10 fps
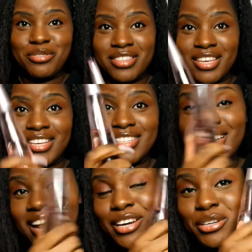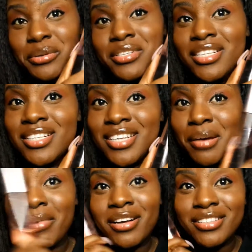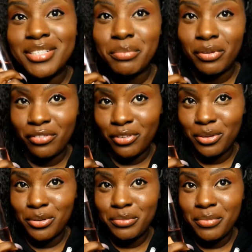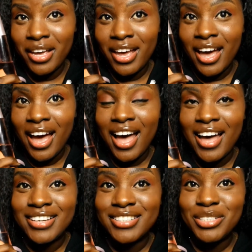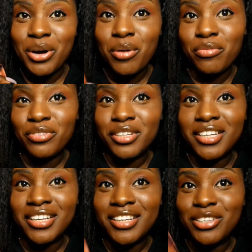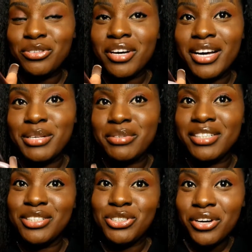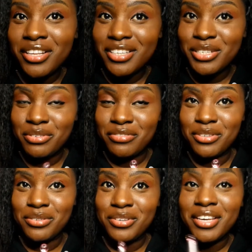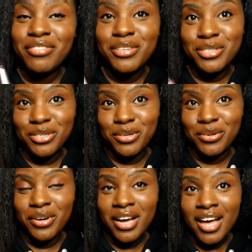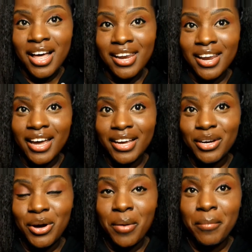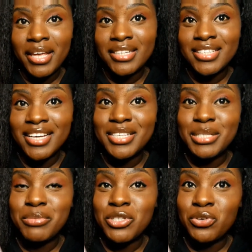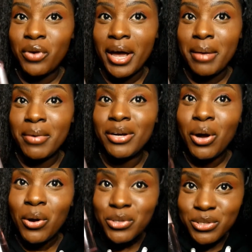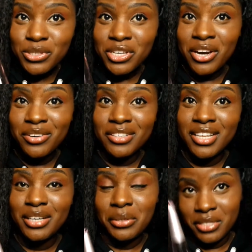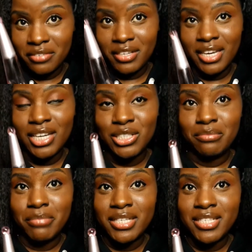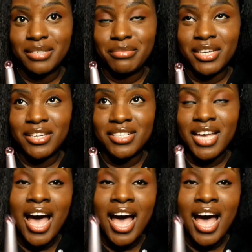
things that i noticed about this perfume and hopefully you guys will enjoy this review if you do like comment and subscribe and also turn on that notification button because